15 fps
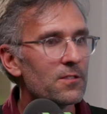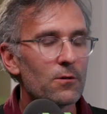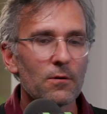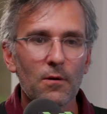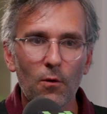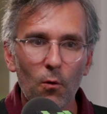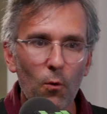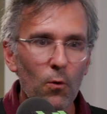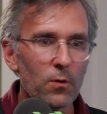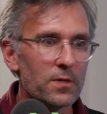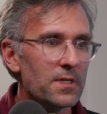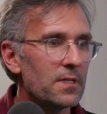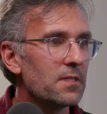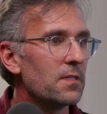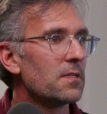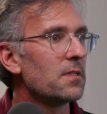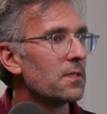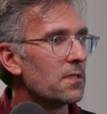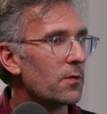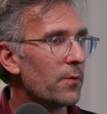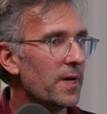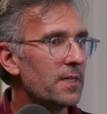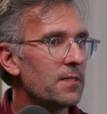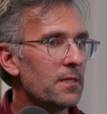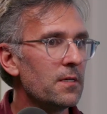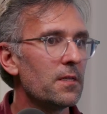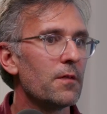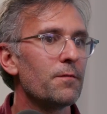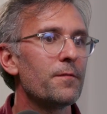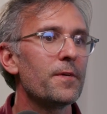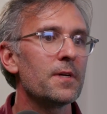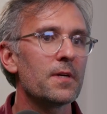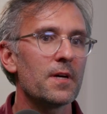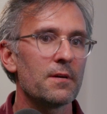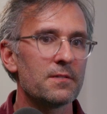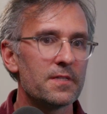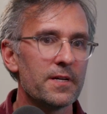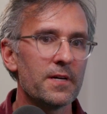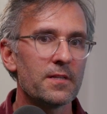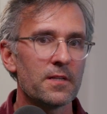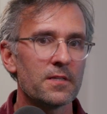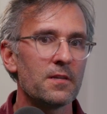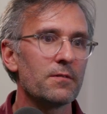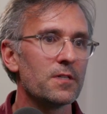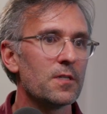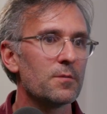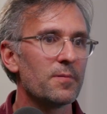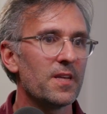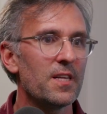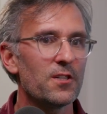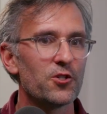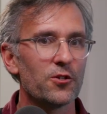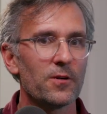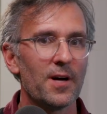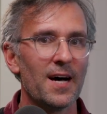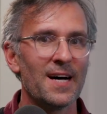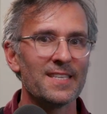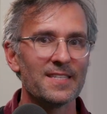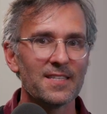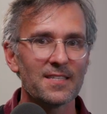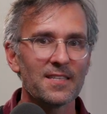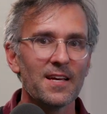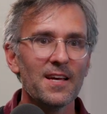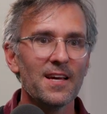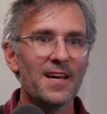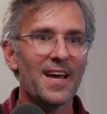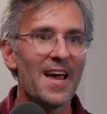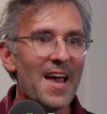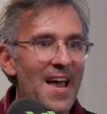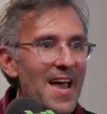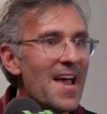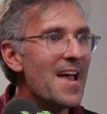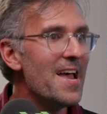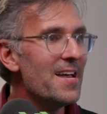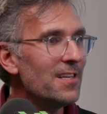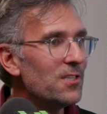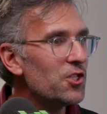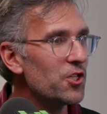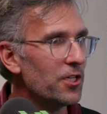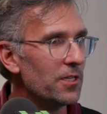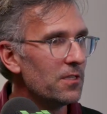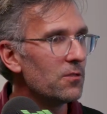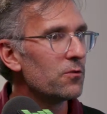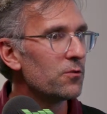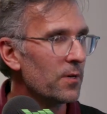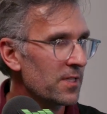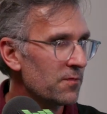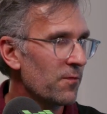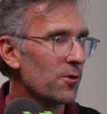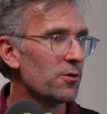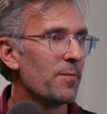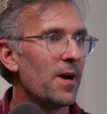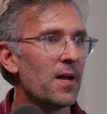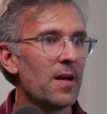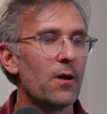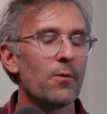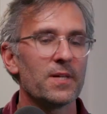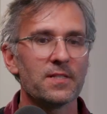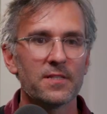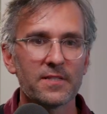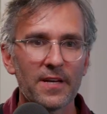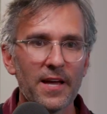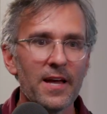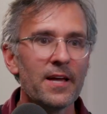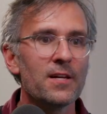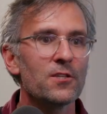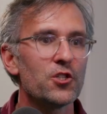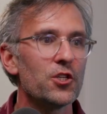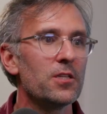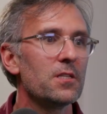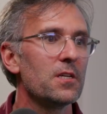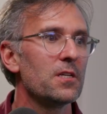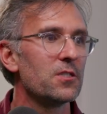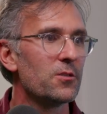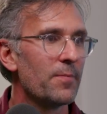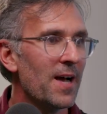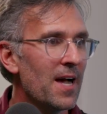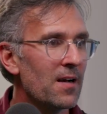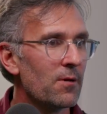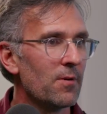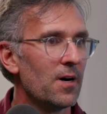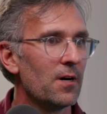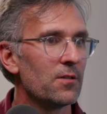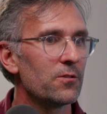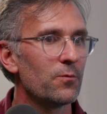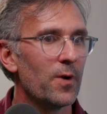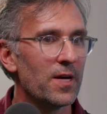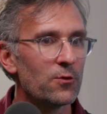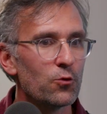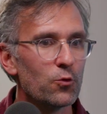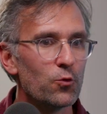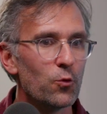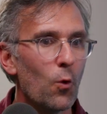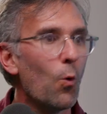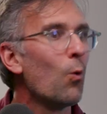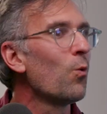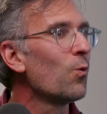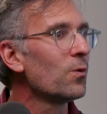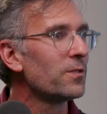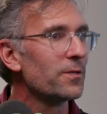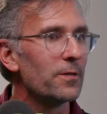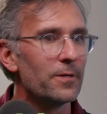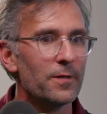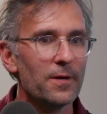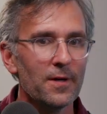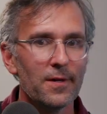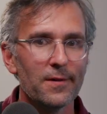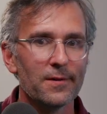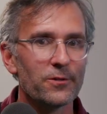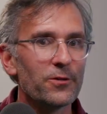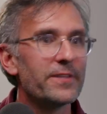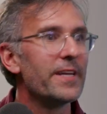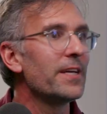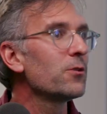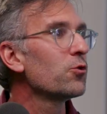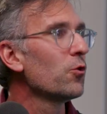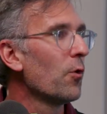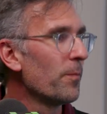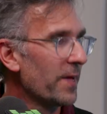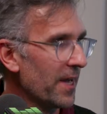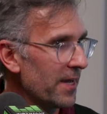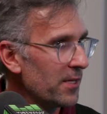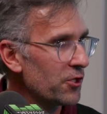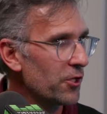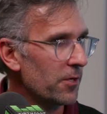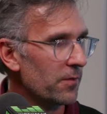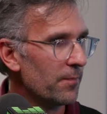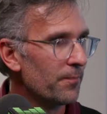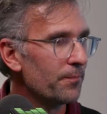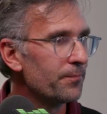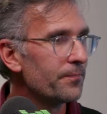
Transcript: so all this is integrated and think as Data Services Manager as this engine, you ask for the parallel, right? This engine in the background, right? To do all the, the day two operation,